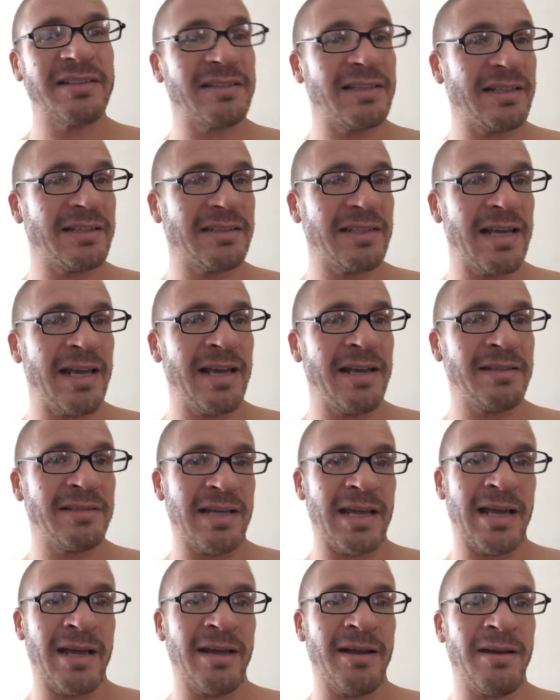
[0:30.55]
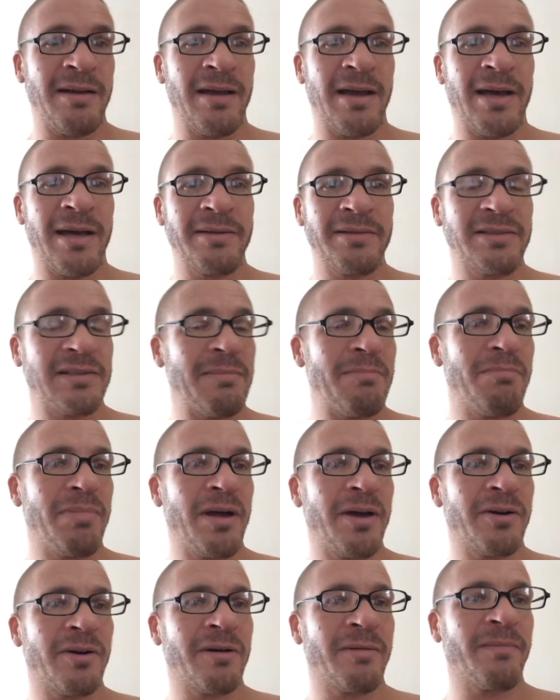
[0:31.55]
six eggs, and uh, some
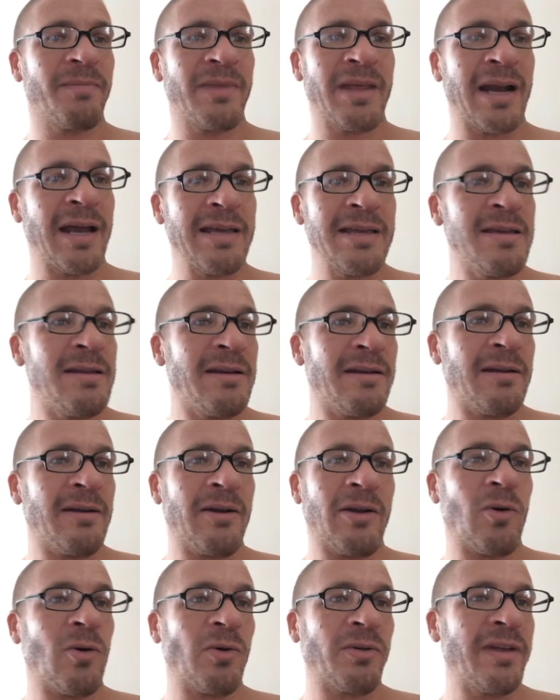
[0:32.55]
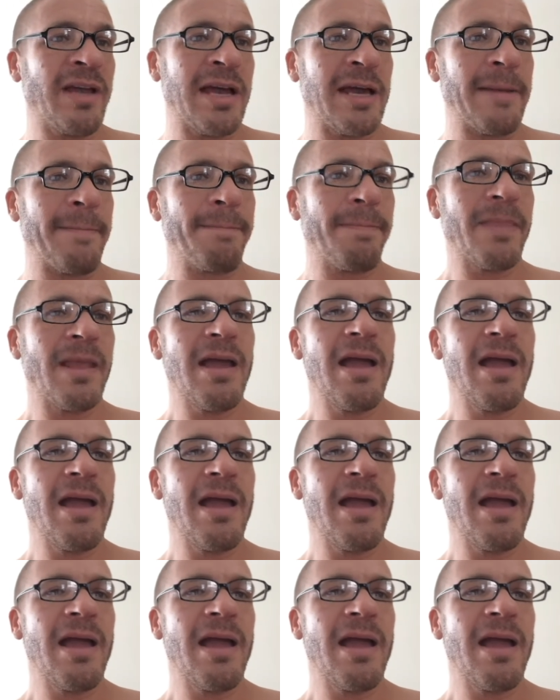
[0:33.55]
butter that I eat in the whole day.